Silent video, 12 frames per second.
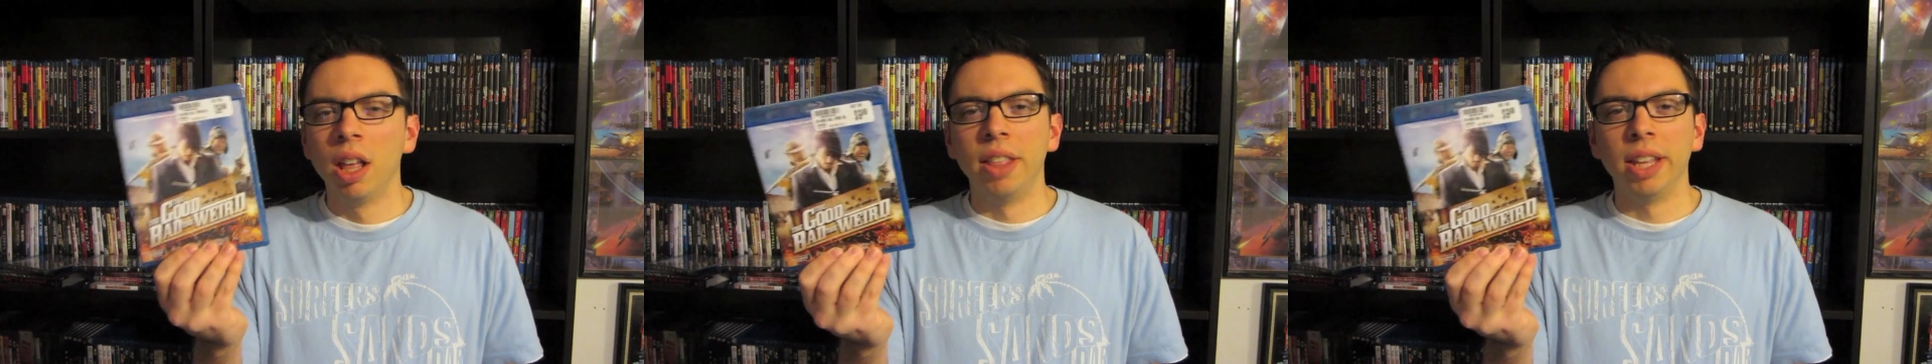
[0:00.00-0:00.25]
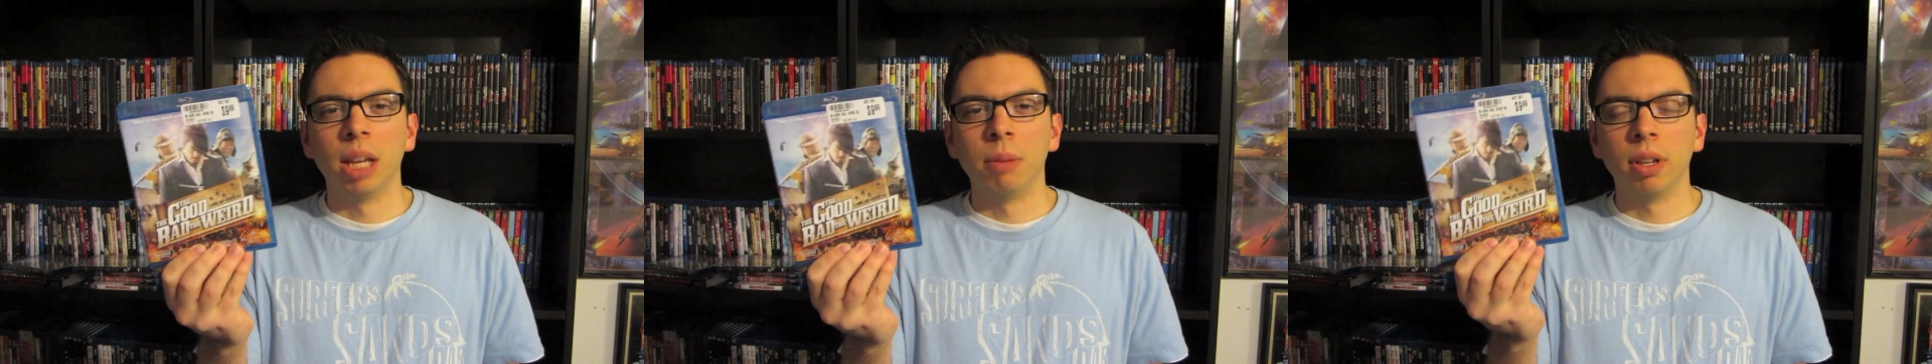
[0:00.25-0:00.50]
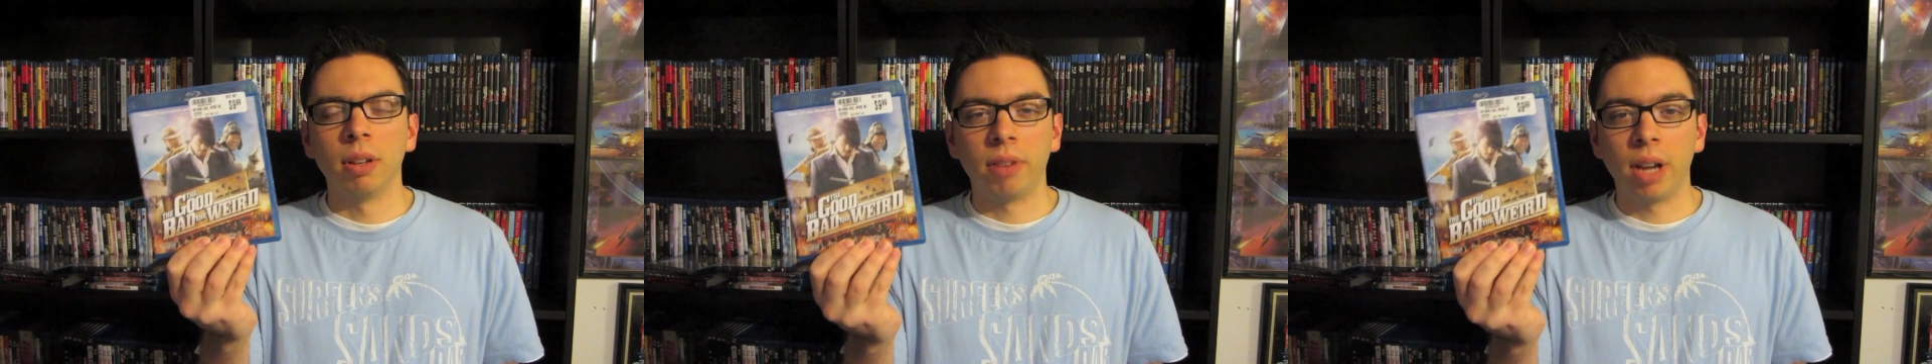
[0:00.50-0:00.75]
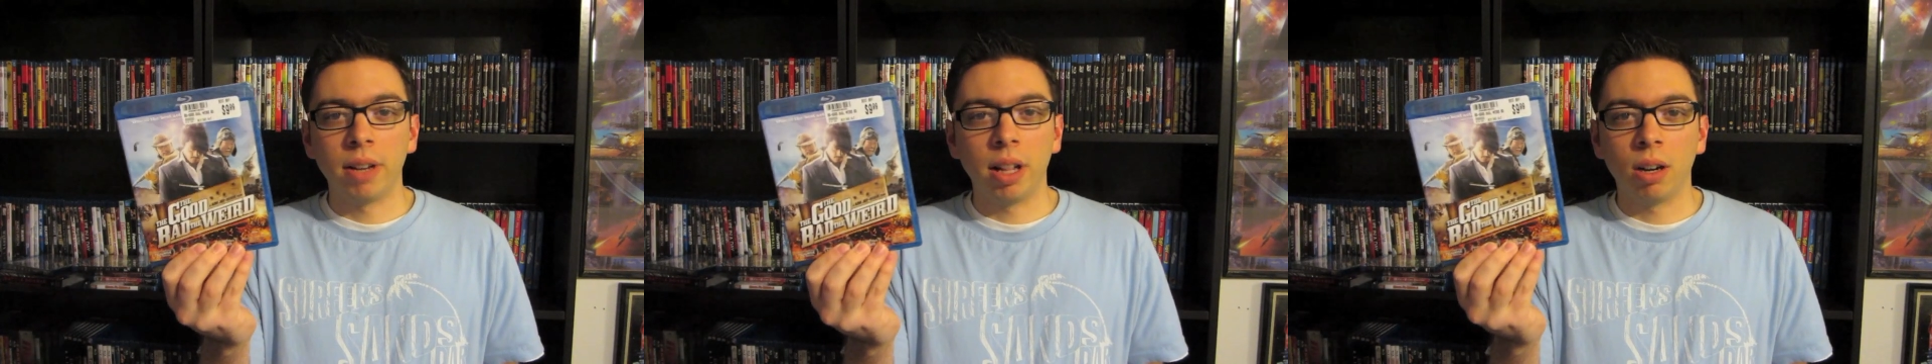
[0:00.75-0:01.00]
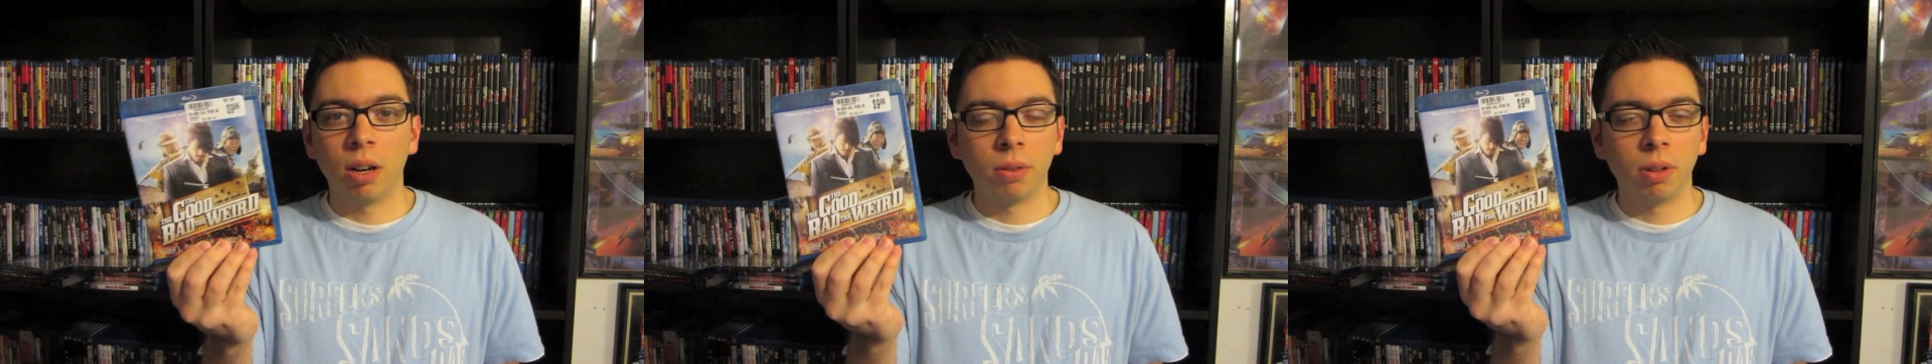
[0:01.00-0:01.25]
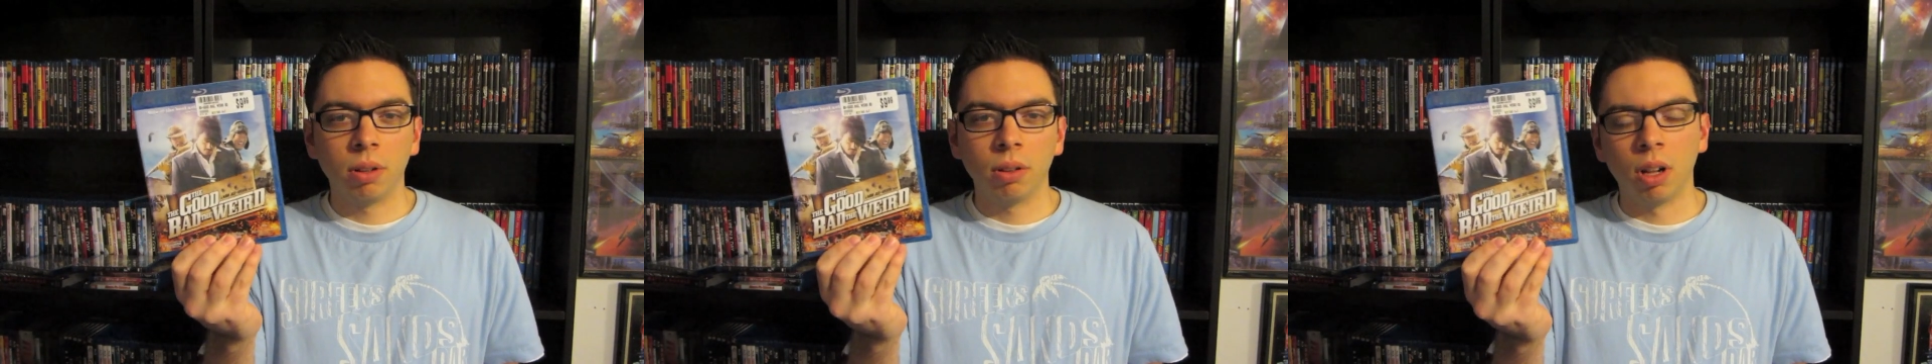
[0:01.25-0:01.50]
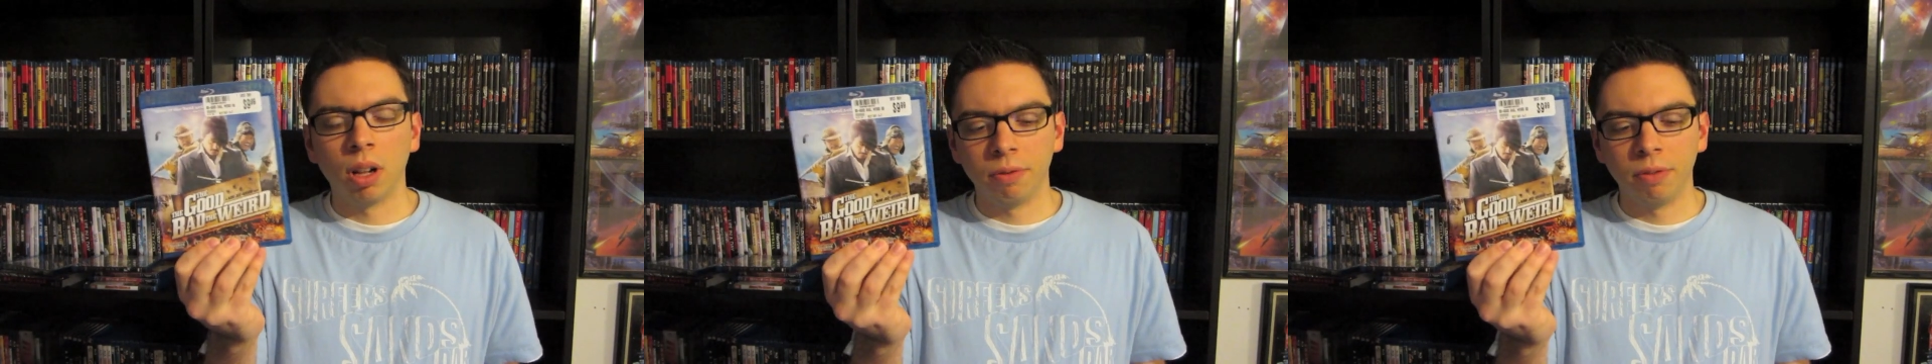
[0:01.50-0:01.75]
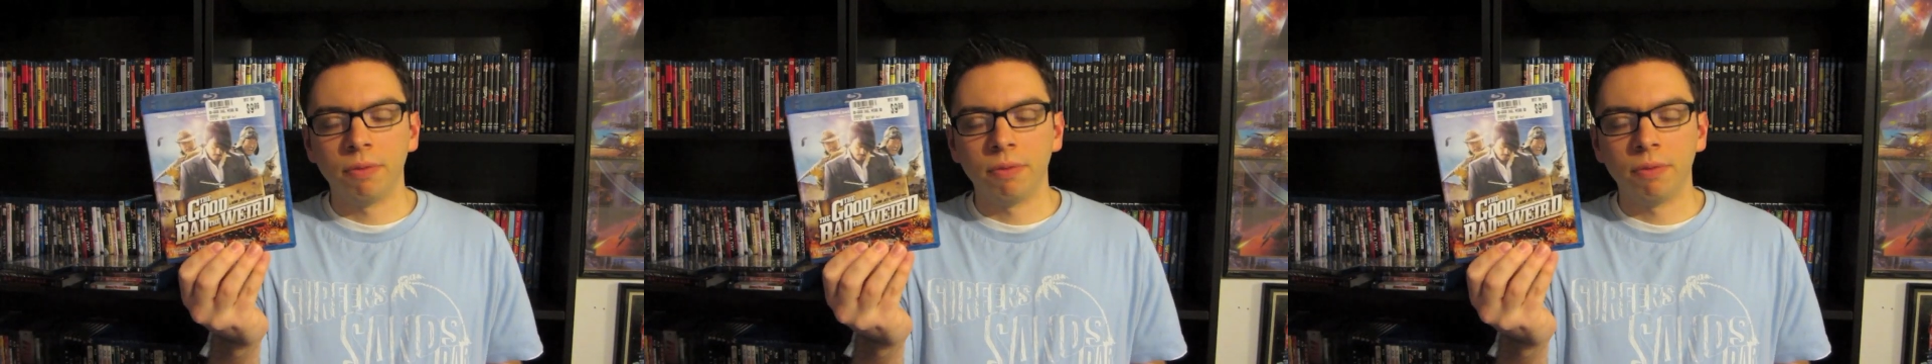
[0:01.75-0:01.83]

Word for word: They gave me a five dollar off. Uh,